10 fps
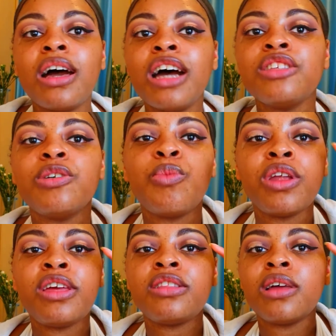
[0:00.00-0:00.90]
I just
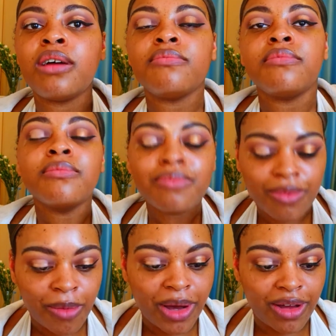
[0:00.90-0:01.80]
wanted,
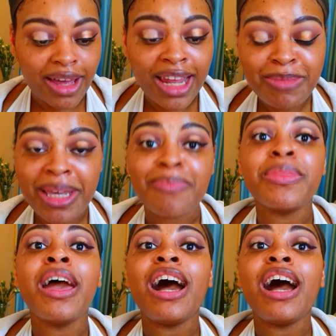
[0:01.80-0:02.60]
oh my god, can I speak?